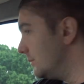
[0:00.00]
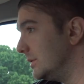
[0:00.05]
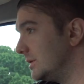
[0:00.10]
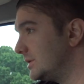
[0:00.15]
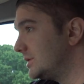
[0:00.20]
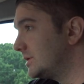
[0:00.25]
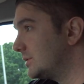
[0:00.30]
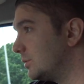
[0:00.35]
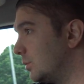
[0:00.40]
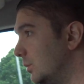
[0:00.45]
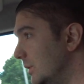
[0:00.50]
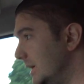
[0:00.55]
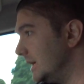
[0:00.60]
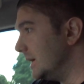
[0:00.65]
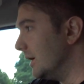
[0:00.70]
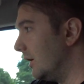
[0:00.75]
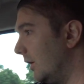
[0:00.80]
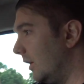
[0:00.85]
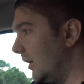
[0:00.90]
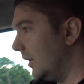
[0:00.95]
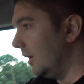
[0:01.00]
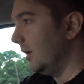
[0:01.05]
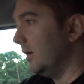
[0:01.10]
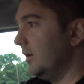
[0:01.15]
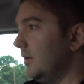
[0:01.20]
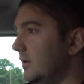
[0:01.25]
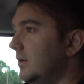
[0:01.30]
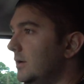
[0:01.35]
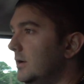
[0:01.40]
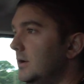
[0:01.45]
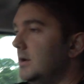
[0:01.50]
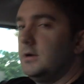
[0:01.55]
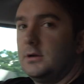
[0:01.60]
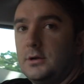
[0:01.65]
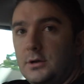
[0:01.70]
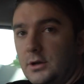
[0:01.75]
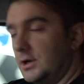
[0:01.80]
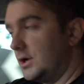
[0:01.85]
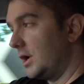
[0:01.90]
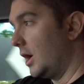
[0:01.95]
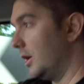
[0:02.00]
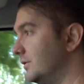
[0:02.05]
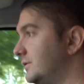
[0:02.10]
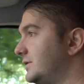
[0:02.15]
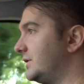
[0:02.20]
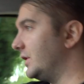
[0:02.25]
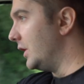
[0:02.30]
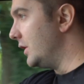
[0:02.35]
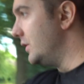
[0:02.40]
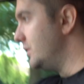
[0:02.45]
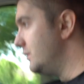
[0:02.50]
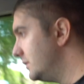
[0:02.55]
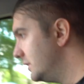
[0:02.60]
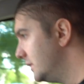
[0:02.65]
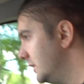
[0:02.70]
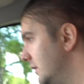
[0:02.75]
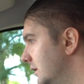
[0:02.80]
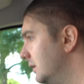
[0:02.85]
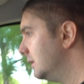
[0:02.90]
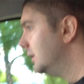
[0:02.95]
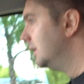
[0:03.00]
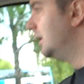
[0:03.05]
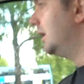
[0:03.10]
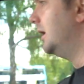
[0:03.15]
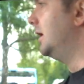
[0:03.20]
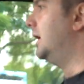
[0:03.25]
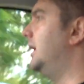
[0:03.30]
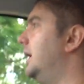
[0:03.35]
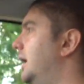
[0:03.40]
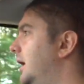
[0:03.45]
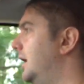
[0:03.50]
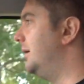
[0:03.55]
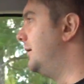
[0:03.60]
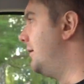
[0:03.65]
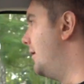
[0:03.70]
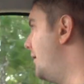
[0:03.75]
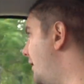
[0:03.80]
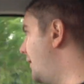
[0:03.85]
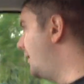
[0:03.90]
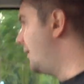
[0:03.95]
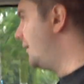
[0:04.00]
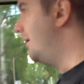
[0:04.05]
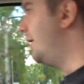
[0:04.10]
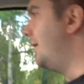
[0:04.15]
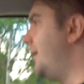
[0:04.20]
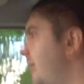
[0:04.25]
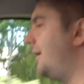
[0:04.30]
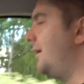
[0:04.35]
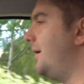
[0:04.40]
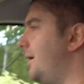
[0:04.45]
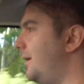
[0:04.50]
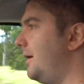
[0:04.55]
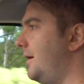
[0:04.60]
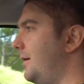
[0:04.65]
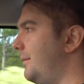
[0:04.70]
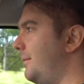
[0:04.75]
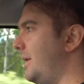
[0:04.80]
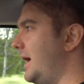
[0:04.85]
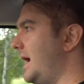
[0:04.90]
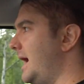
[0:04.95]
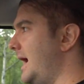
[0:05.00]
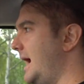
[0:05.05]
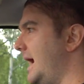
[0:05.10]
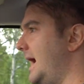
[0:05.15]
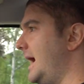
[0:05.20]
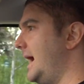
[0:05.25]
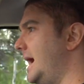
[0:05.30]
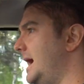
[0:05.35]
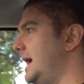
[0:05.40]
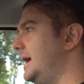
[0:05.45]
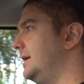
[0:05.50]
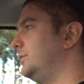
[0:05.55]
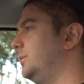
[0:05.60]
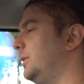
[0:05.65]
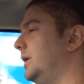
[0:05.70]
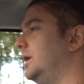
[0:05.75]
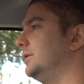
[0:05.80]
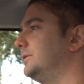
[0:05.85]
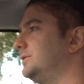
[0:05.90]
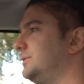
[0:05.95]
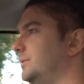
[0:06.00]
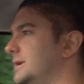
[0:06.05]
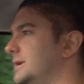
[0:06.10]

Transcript: which we are gonna go to. Um, and what else do